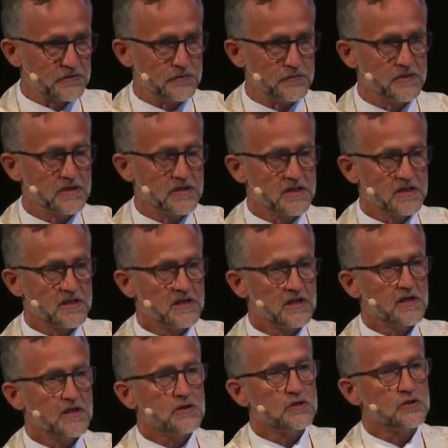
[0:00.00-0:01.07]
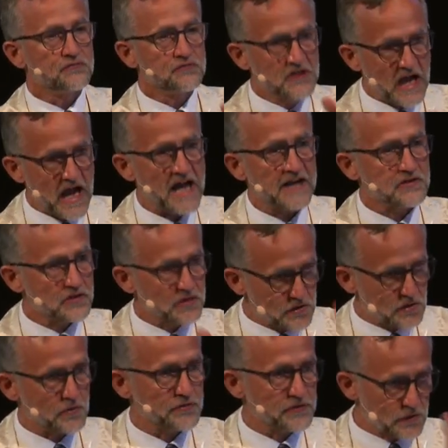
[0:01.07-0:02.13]
to, you've got to
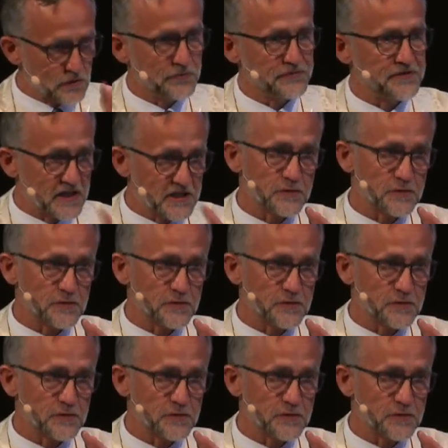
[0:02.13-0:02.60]
know the Old